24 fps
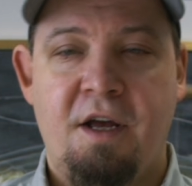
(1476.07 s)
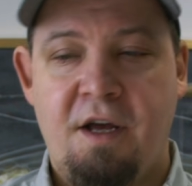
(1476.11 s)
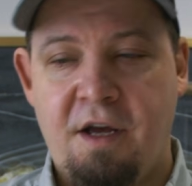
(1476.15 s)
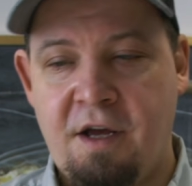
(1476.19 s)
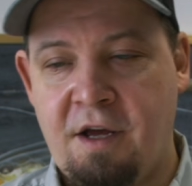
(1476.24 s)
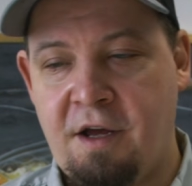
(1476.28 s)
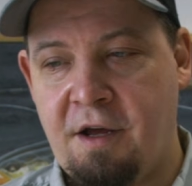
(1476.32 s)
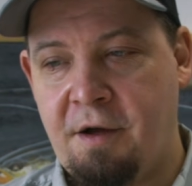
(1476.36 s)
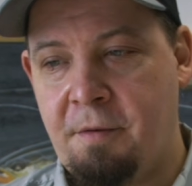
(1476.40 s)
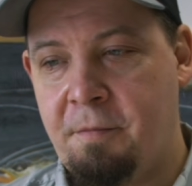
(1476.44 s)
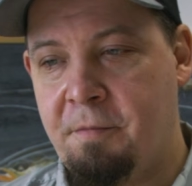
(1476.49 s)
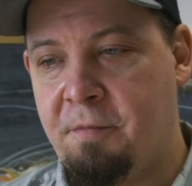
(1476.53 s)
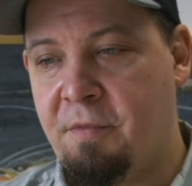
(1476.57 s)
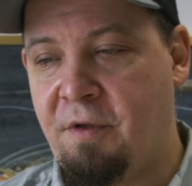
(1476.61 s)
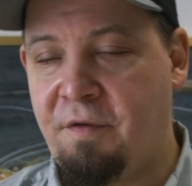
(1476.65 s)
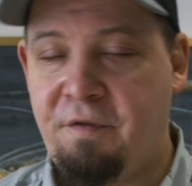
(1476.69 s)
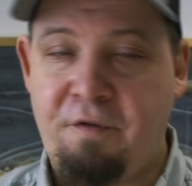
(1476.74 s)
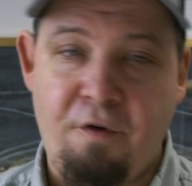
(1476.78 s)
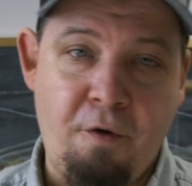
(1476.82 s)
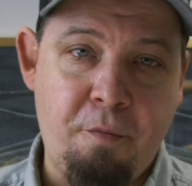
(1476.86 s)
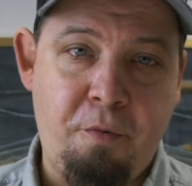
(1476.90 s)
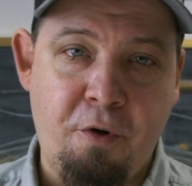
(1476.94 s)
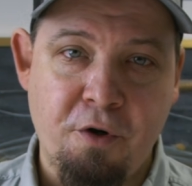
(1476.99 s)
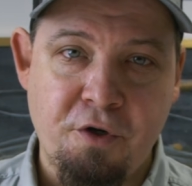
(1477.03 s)
The
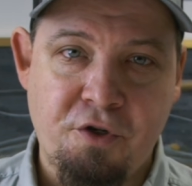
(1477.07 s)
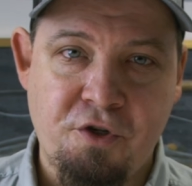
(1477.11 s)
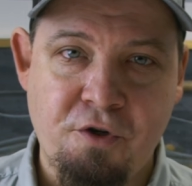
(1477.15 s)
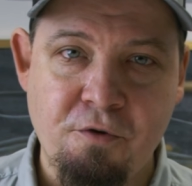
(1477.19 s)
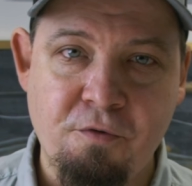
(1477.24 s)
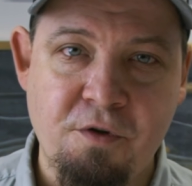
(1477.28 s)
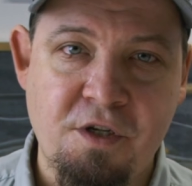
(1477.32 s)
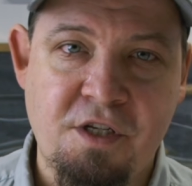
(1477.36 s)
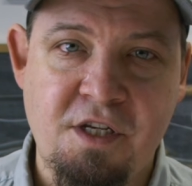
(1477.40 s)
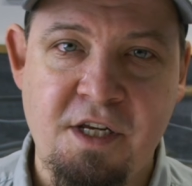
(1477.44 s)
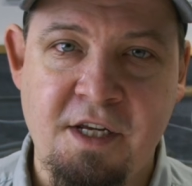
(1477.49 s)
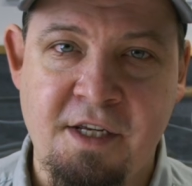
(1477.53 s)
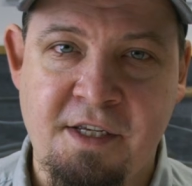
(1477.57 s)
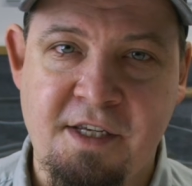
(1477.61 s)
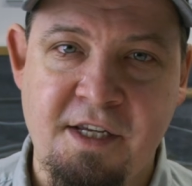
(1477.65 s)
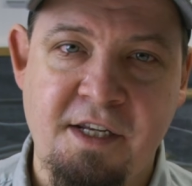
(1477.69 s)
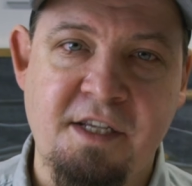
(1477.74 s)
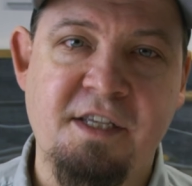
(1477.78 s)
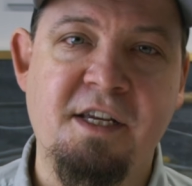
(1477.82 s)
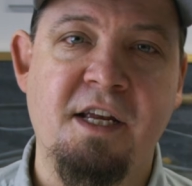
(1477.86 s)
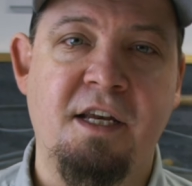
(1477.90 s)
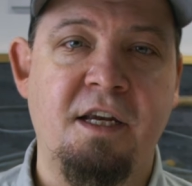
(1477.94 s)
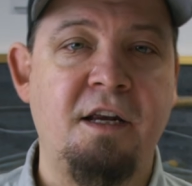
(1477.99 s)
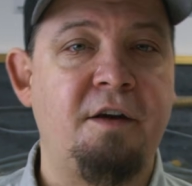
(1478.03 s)
4.2 is
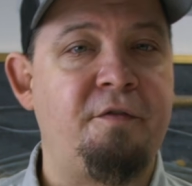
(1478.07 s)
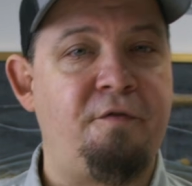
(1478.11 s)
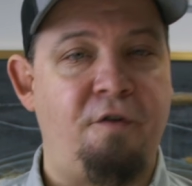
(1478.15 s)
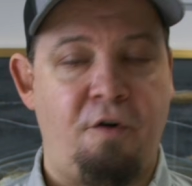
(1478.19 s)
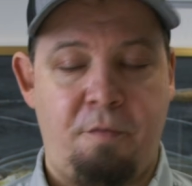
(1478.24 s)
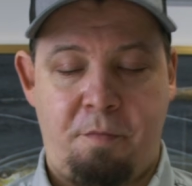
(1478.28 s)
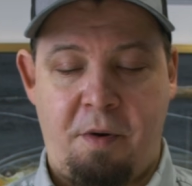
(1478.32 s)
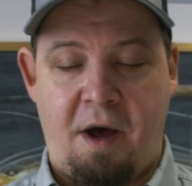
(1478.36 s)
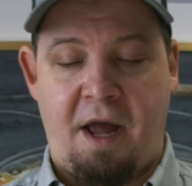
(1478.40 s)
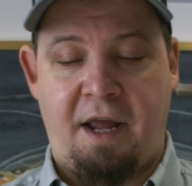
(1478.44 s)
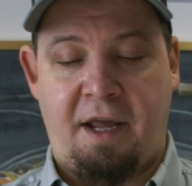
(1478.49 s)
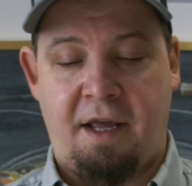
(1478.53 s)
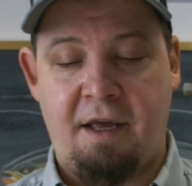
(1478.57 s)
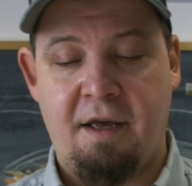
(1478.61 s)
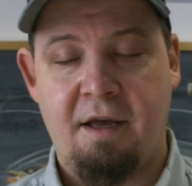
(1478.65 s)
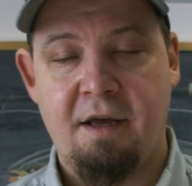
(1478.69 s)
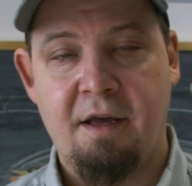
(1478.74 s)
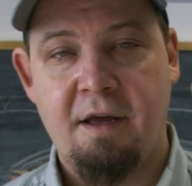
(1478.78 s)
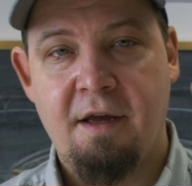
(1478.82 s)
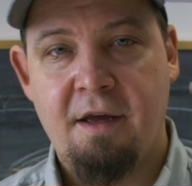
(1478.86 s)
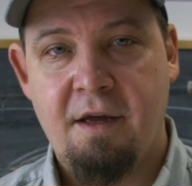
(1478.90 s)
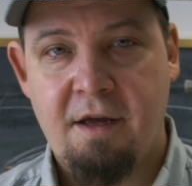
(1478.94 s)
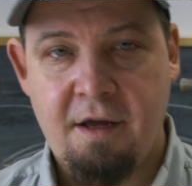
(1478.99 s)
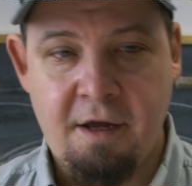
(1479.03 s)
intended for pike,
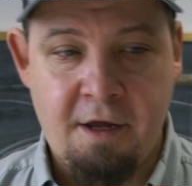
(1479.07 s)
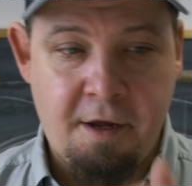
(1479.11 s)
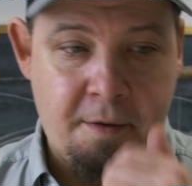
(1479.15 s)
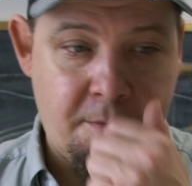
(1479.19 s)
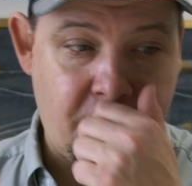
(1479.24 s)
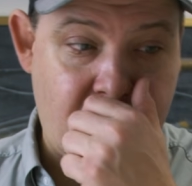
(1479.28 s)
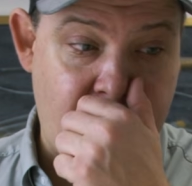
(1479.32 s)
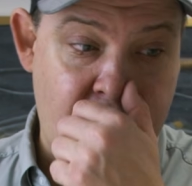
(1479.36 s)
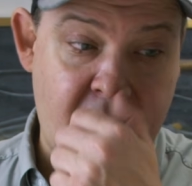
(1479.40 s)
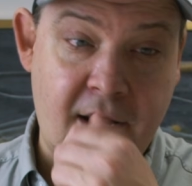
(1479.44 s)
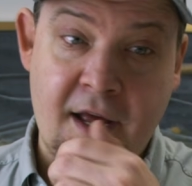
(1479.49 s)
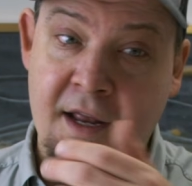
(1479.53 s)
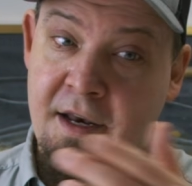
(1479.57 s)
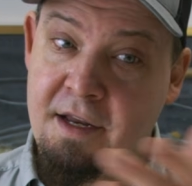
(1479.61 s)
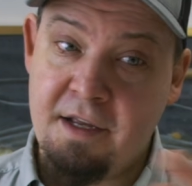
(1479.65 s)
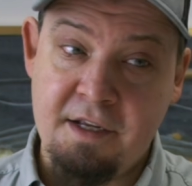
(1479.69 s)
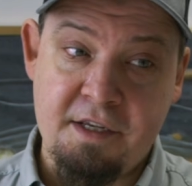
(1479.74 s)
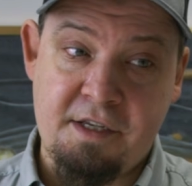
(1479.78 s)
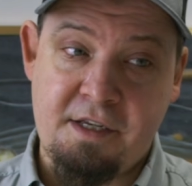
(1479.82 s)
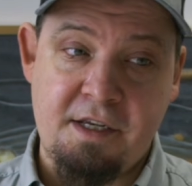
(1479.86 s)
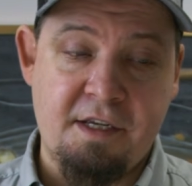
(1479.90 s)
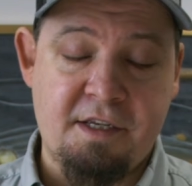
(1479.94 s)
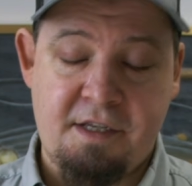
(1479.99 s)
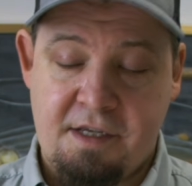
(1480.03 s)
and
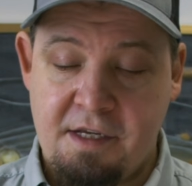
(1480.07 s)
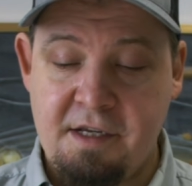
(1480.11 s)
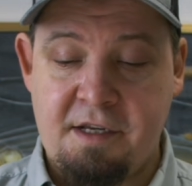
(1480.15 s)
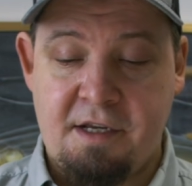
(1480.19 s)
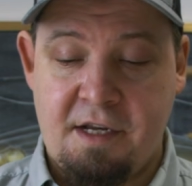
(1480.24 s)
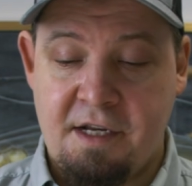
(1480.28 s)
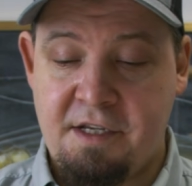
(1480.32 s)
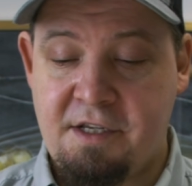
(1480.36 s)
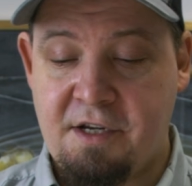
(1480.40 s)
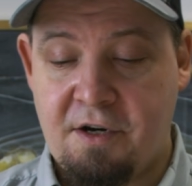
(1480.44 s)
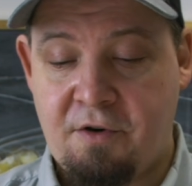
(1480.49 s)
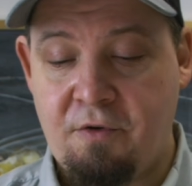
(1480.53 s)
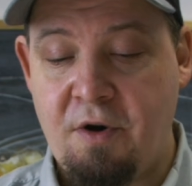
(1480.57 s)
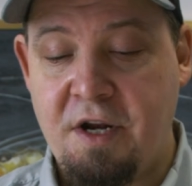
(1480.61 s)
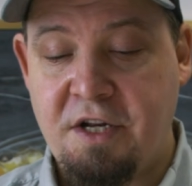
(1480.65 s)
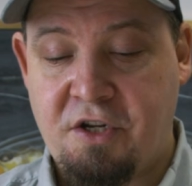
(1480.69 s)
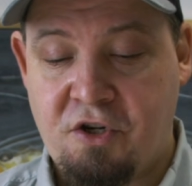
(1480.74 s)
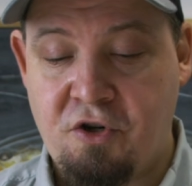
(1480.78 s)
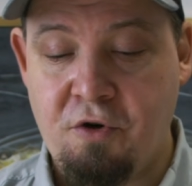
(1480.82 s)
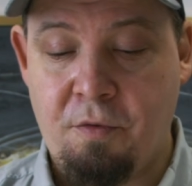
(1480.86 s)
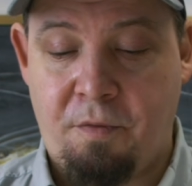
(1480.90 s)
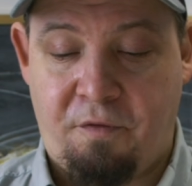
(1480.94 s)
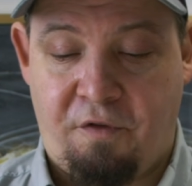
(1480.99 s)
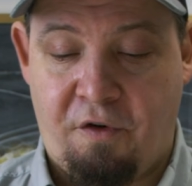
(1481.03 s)
it's a great
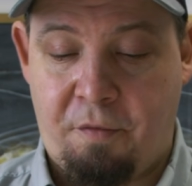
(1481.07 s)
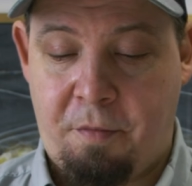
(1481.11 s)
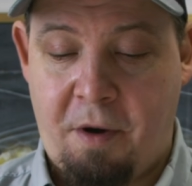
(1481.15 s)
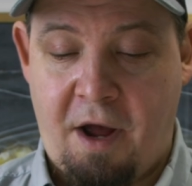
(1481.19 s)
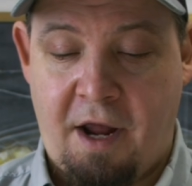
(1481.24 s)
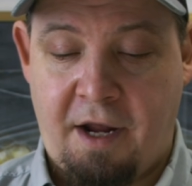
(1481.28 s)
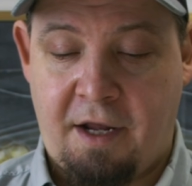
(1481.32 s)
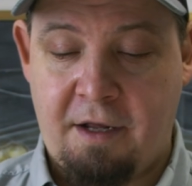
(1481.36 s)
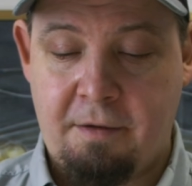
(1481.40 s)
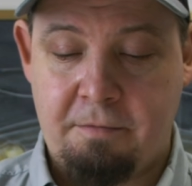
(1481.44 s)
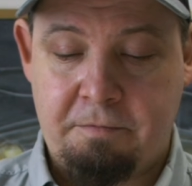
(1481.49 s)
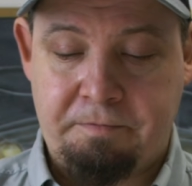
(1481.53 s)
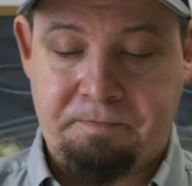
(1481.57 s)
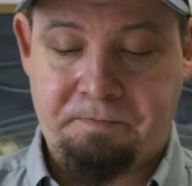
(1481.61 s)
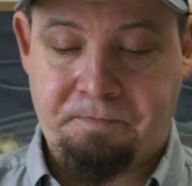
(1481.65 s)
tube for pike.